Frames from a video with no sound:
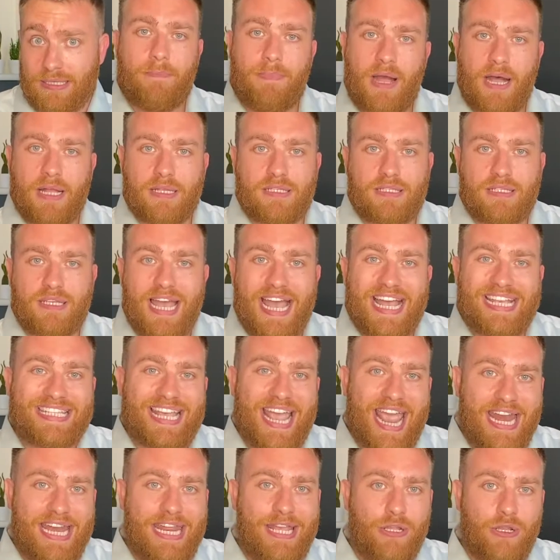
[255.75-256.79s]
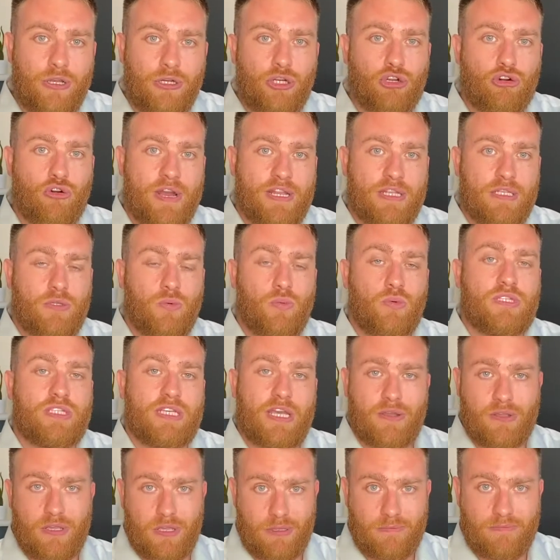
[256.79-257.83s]
But as any good creditor will
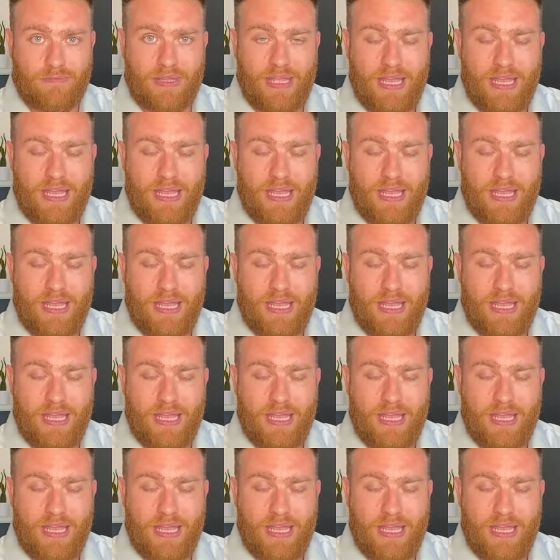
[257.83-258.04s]
tell you,